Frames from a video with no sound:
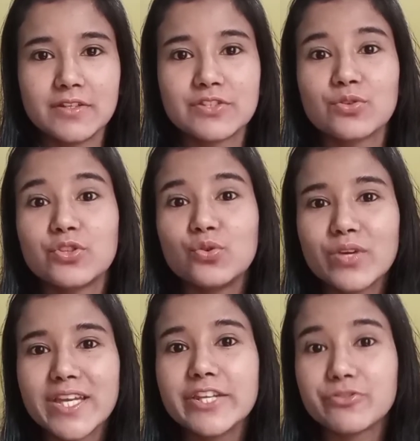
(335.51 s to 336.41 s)
So
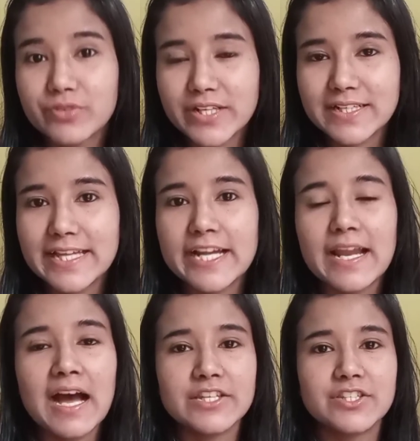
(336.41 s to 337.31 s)
you can read
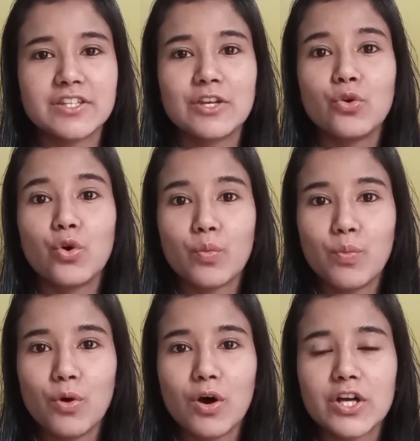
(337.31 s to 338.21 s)
that article or
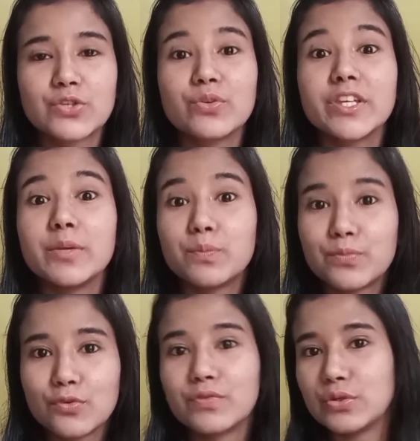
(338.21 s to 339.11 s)
blog to
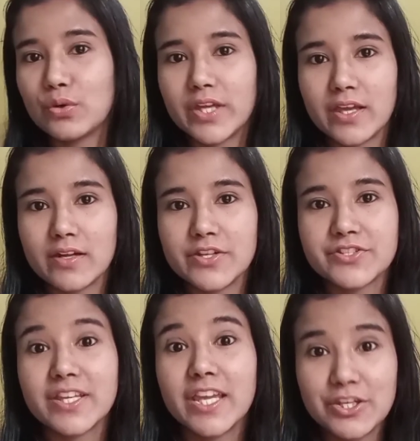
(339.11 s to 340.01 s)
improve your
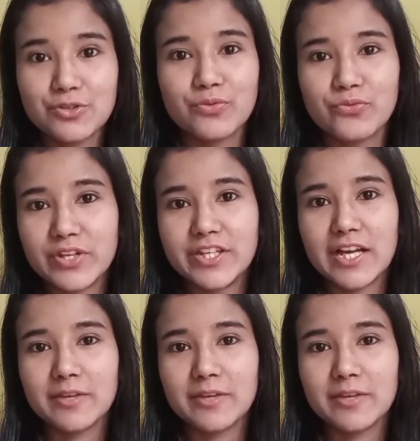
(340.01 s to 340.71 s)
English in your free time.